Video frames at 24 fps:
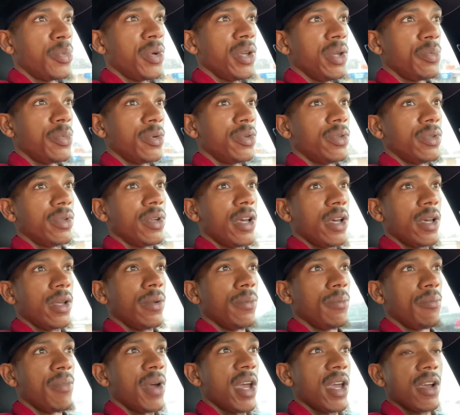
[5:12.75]
people that
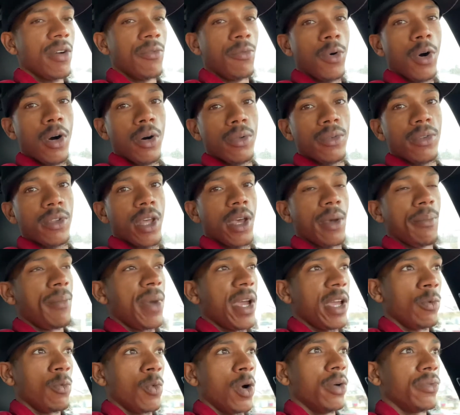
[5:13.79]
may have want, that
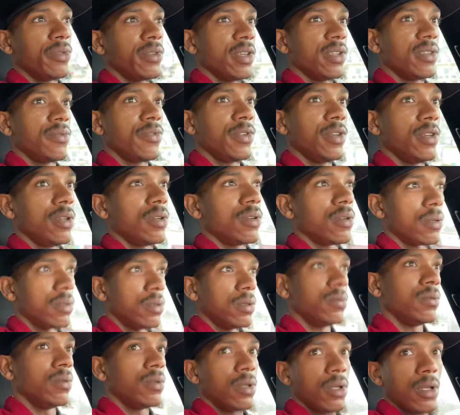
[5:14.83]
may want this vehicle,
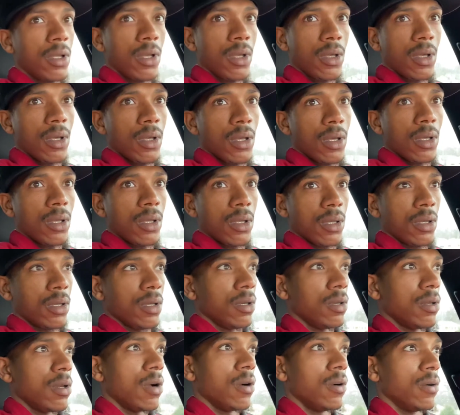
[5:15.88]

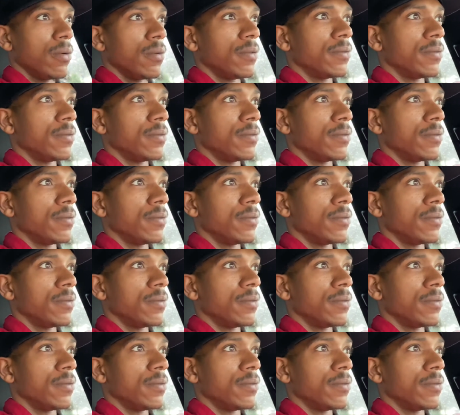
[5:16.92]
you know,